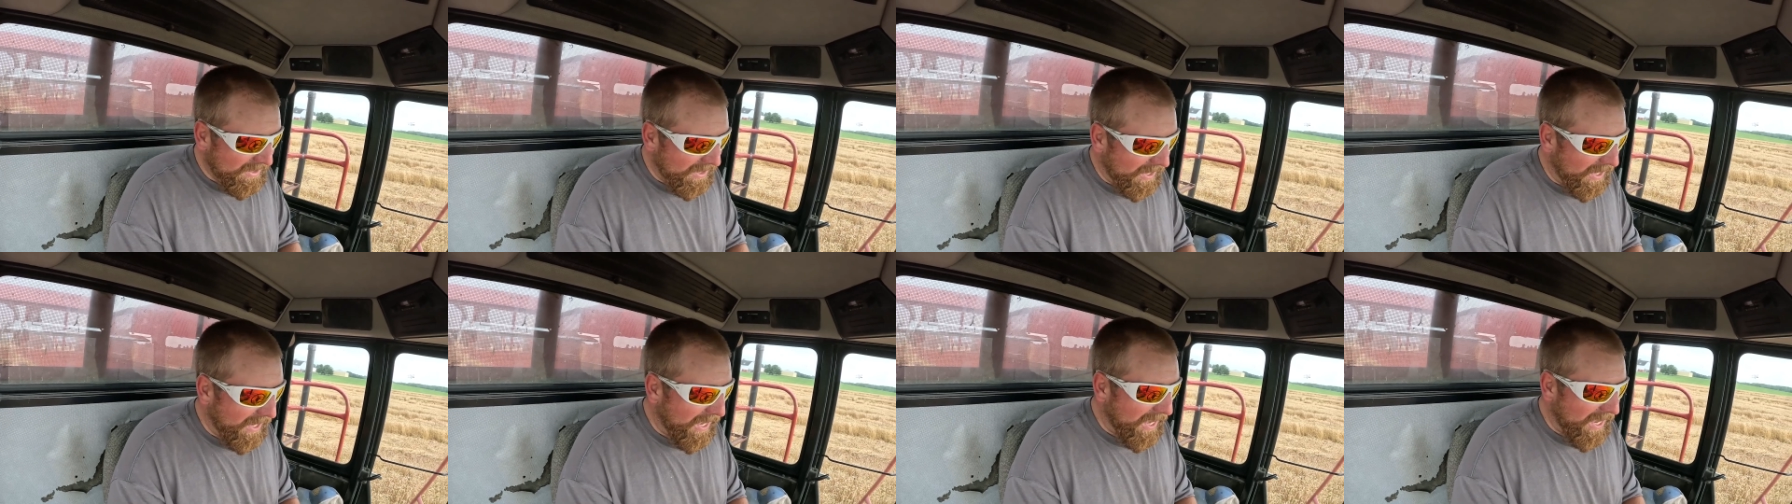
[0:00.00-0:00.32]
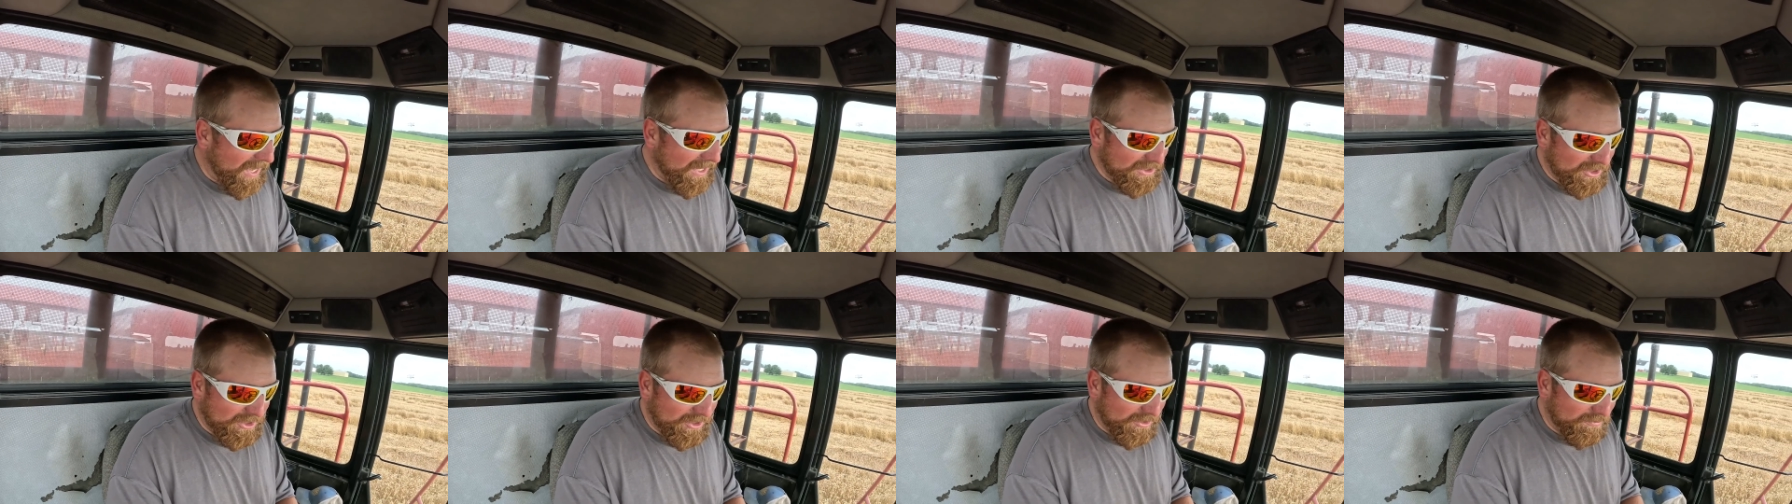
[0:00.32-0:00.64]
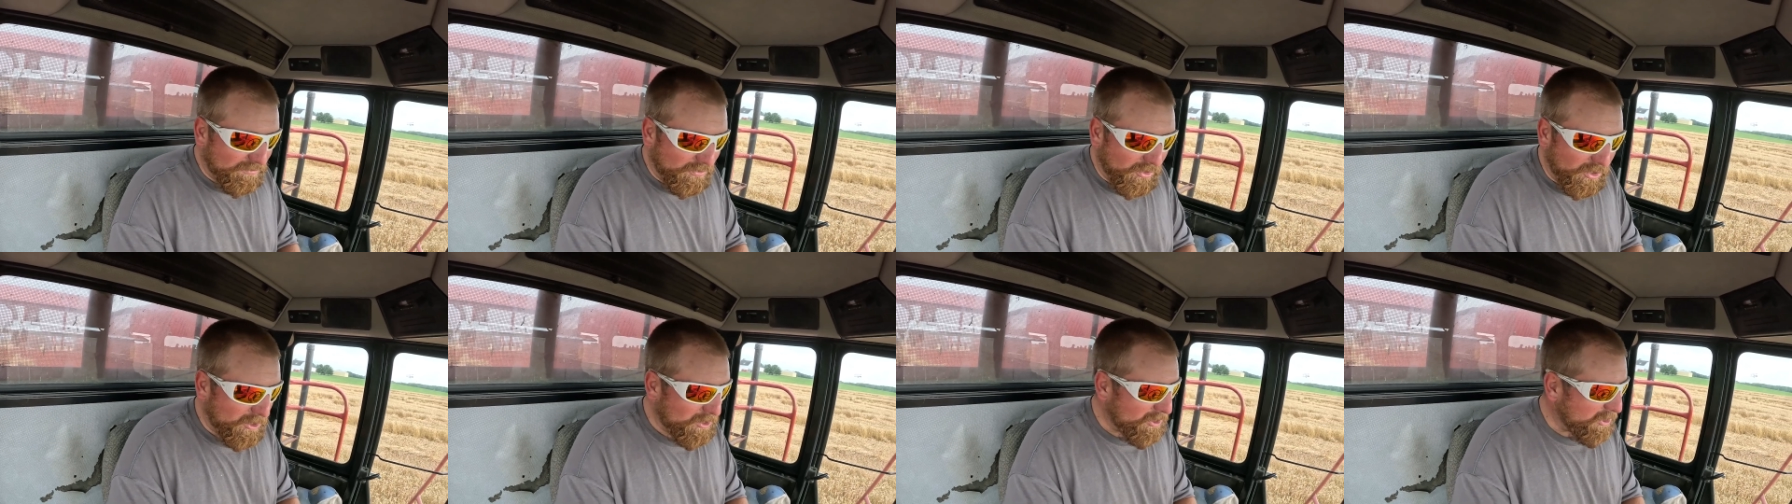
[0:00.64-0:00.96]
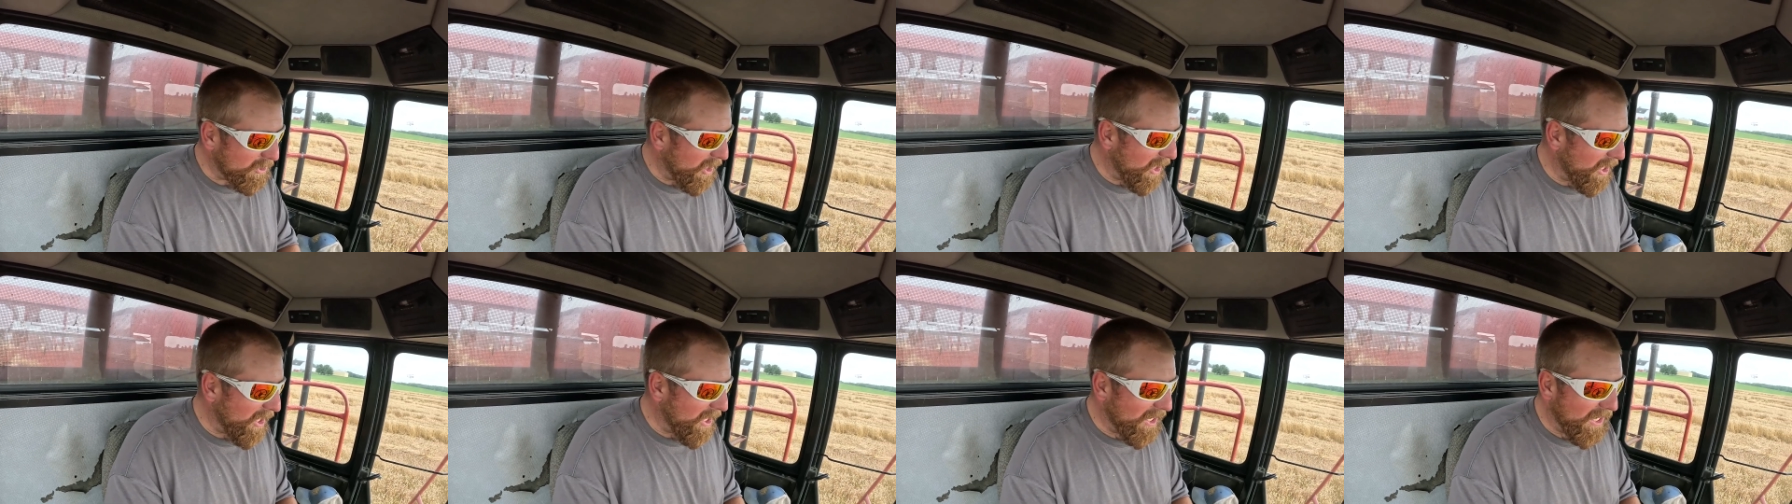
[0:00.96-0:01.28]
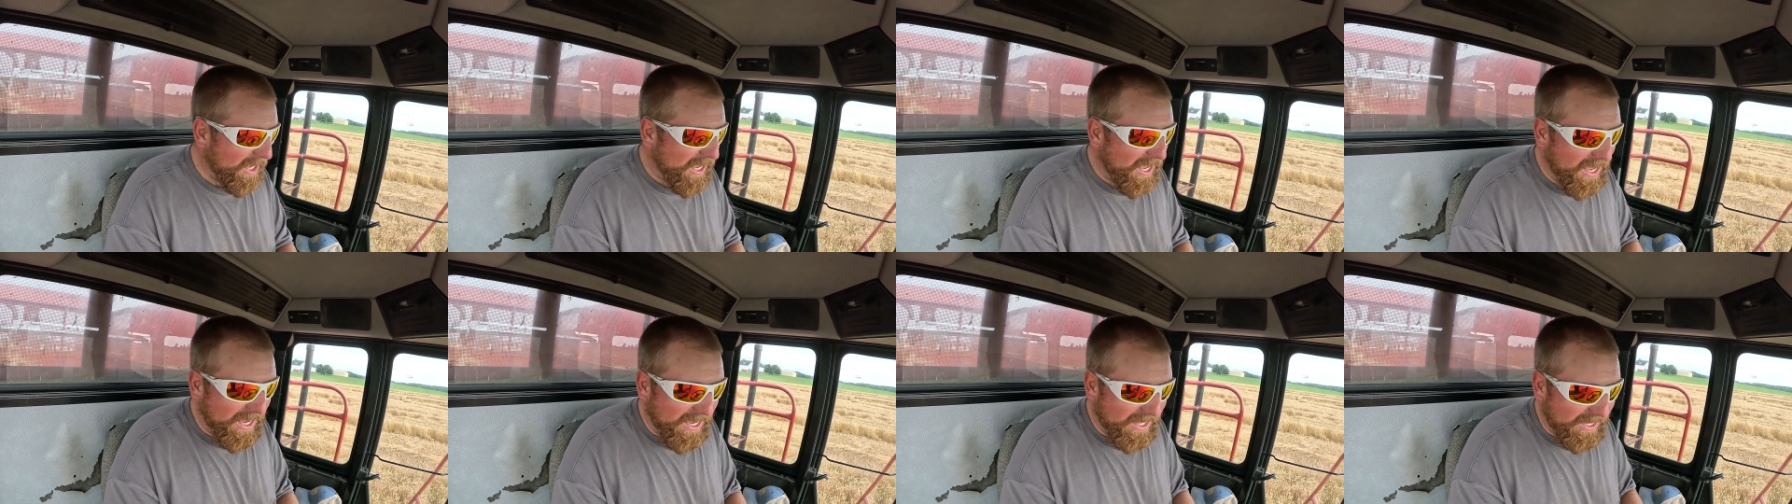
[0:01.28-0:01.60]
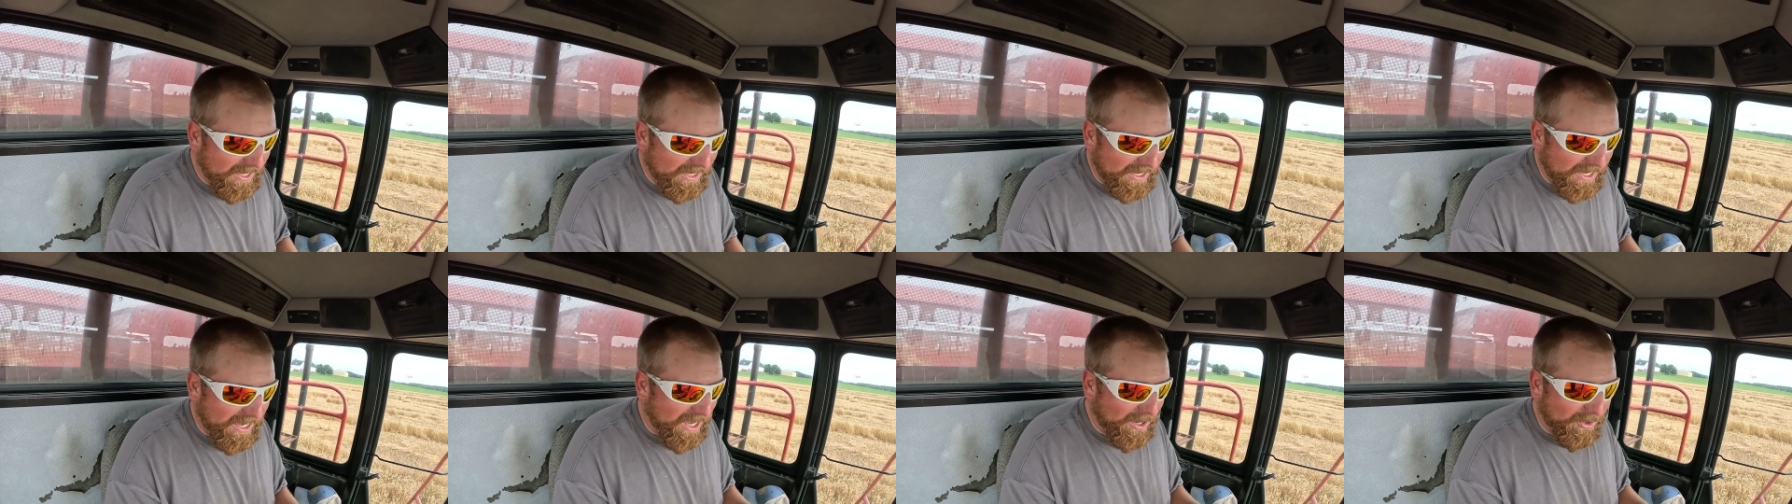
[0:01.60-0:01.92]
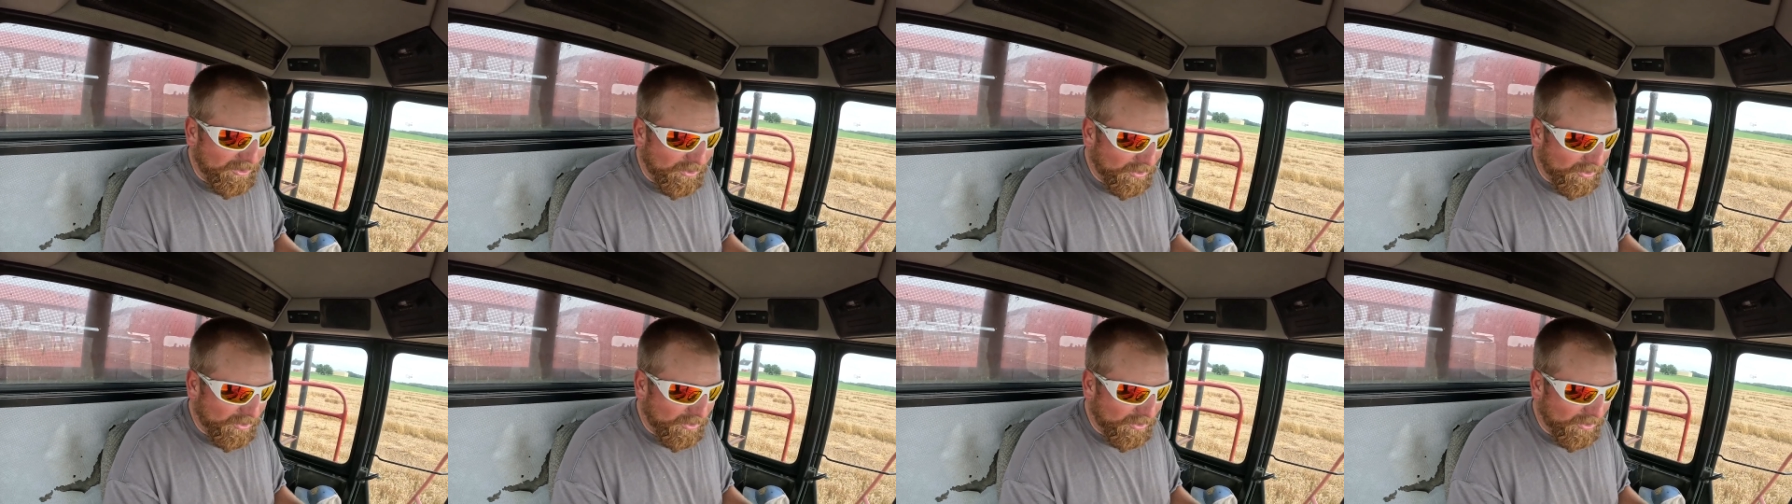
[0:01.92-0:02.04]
I had some first cutting hay that got